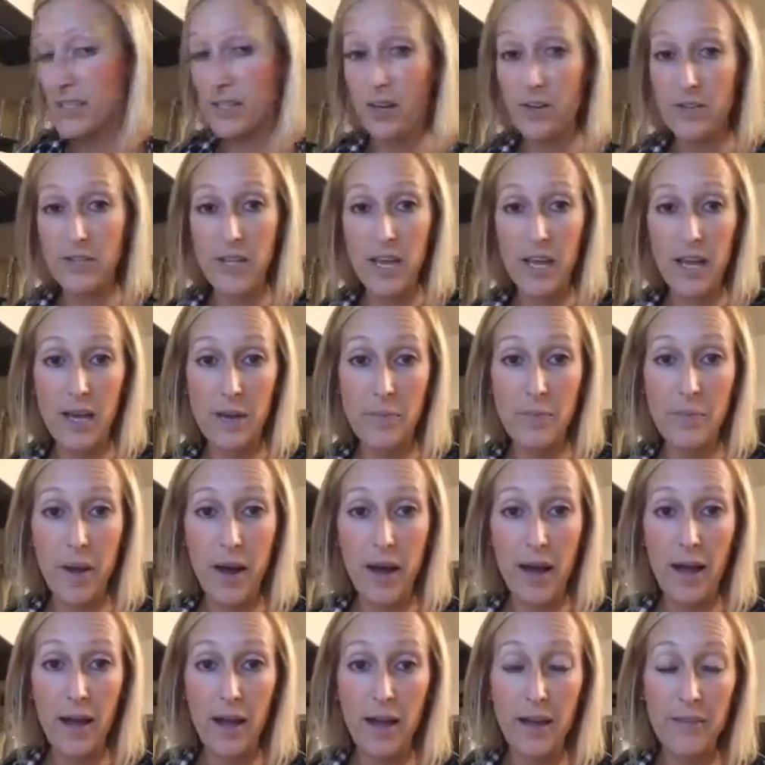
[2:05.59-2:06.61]
I'll take
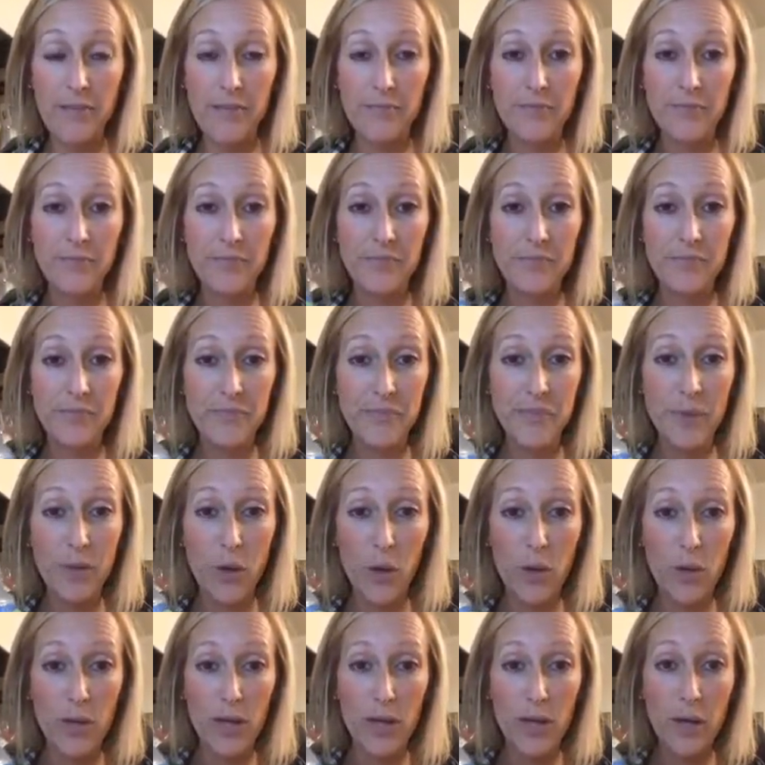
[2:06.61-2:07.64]
my
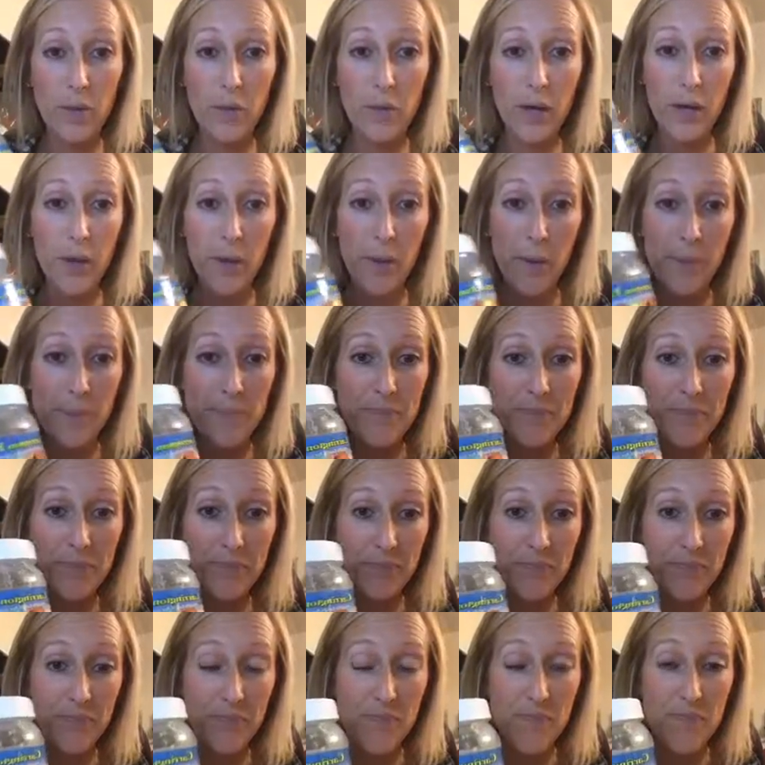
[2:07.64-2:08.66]
coconut oil
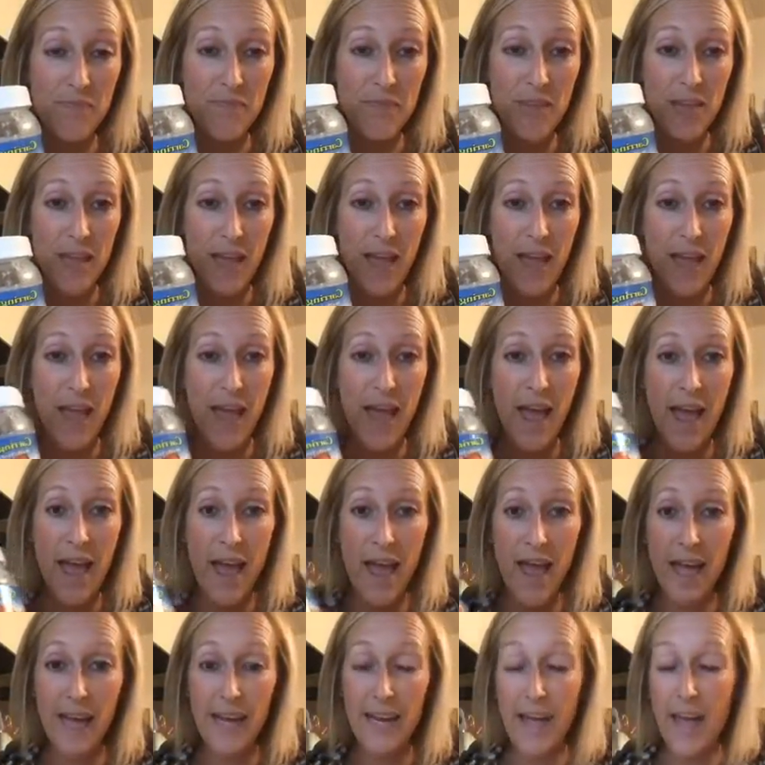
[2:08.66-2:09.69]

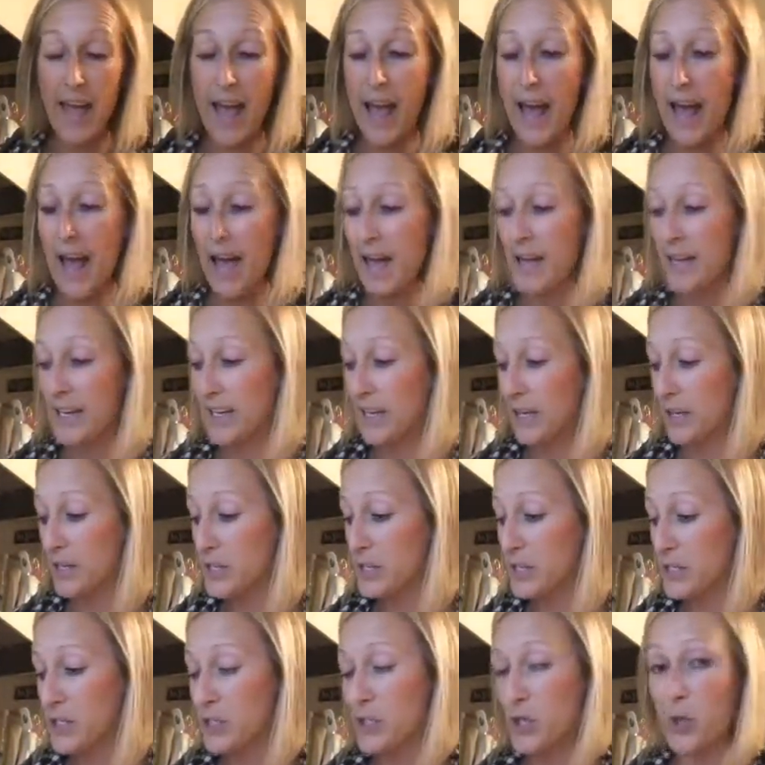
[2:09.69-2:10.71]
and add a
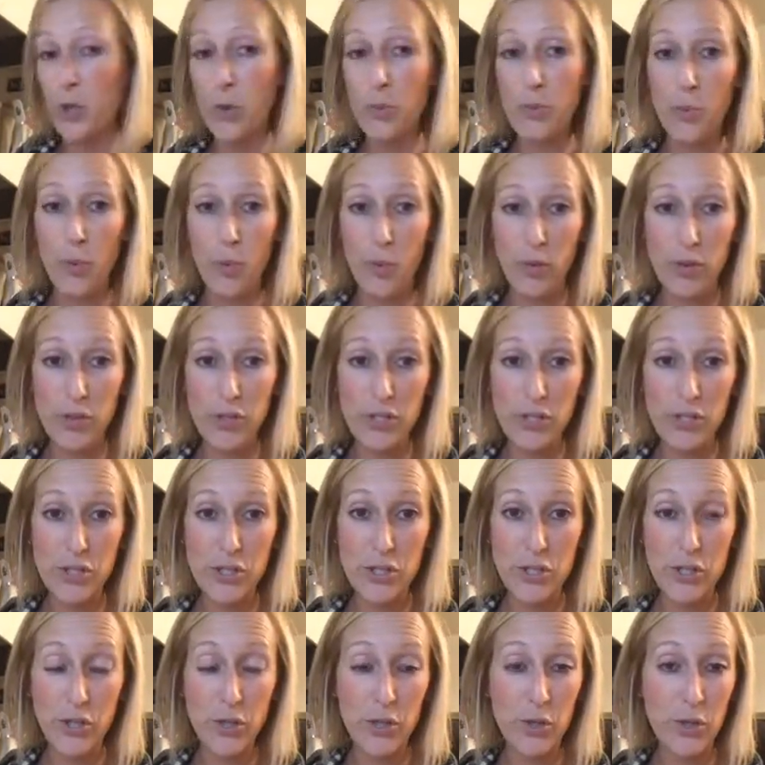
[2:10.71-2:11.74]
scoop or
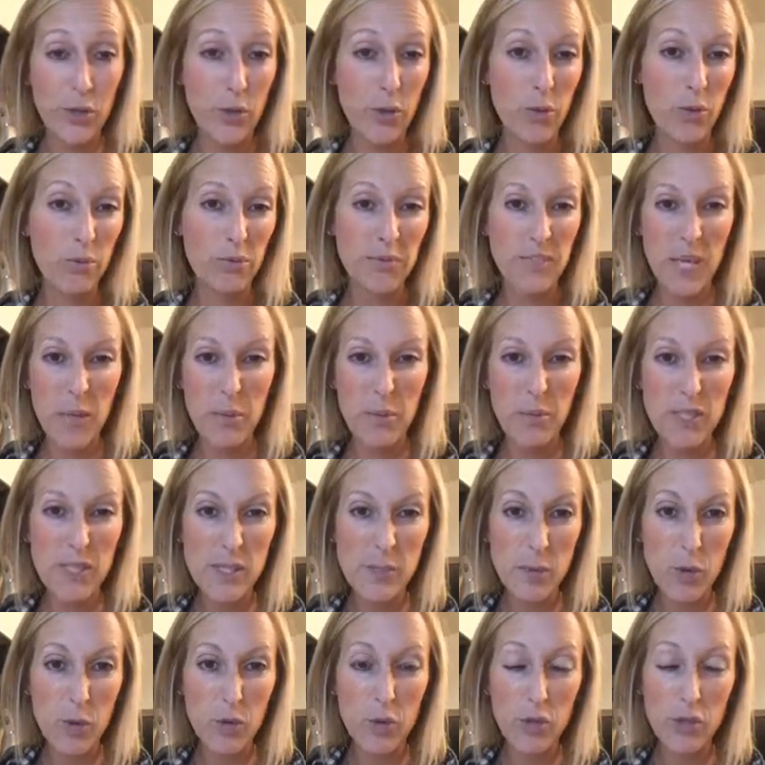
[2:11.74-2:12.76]
2,
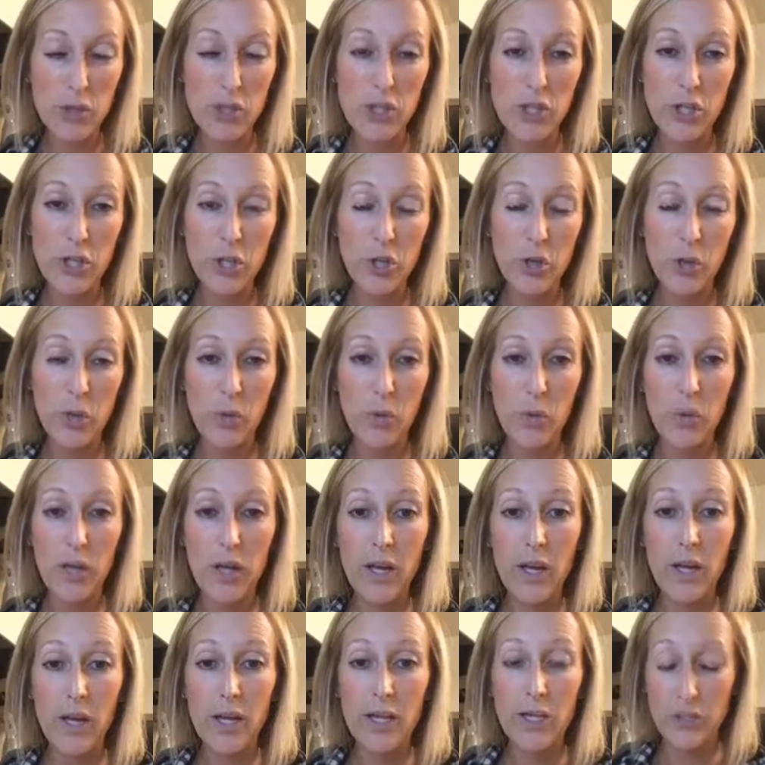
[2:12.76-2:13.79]
tablespoon or 2
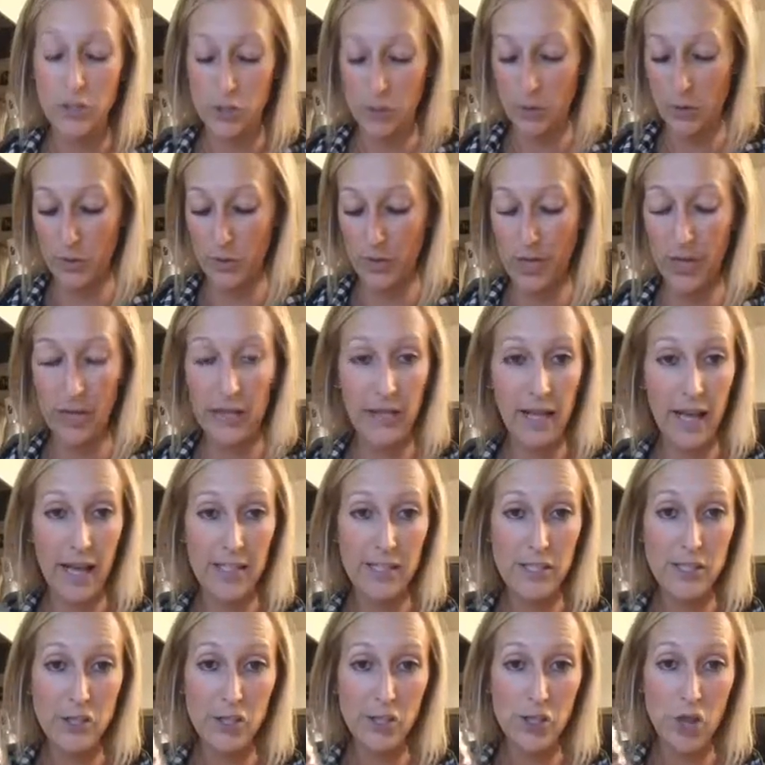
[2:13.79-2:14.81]
to a
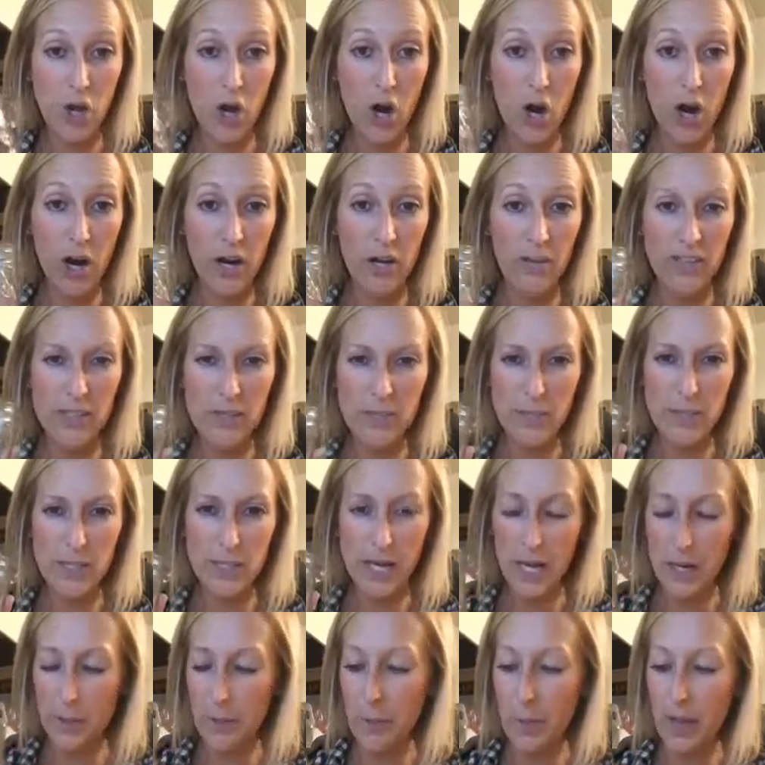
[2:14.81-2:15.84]
glass jar. This one's
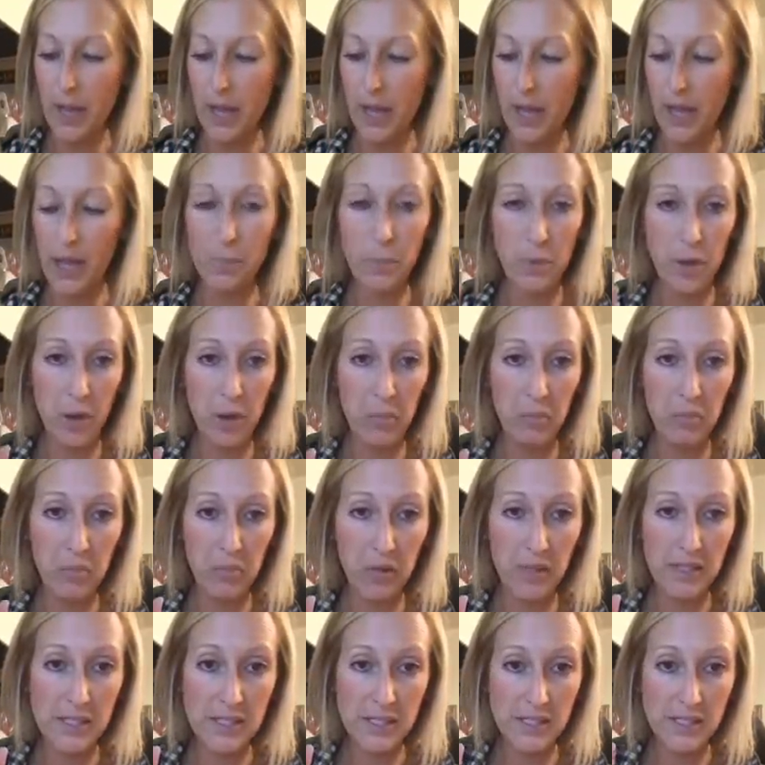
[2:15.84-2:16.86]
kind of big, but
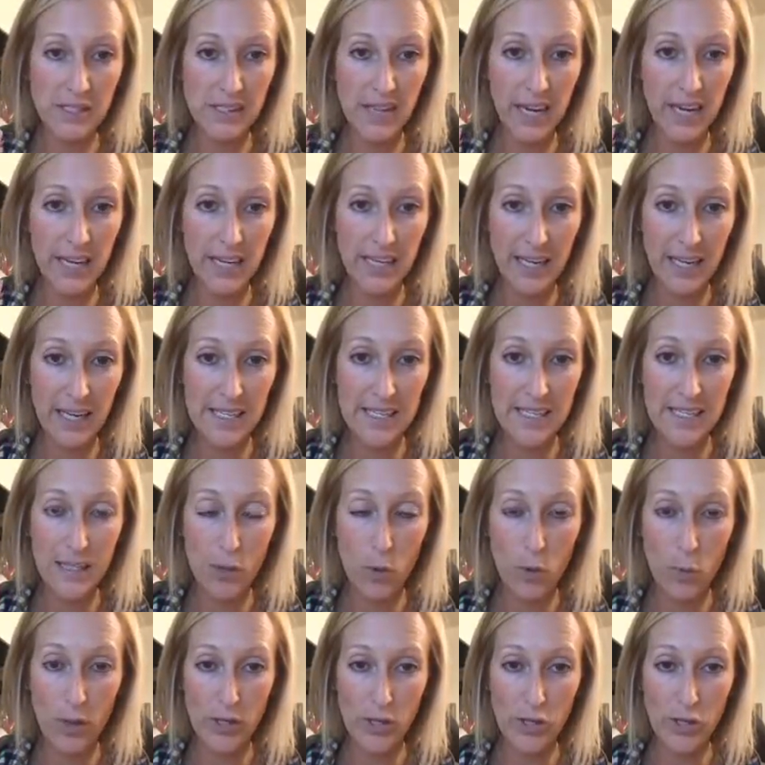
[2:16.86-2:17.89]
it's kind of nice in
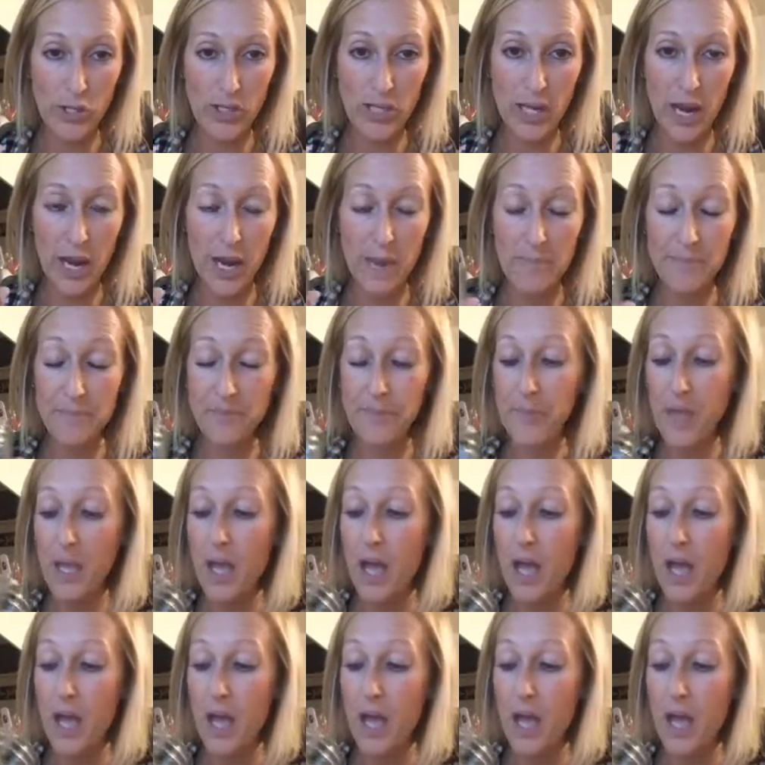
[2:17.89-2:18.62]
the winter time.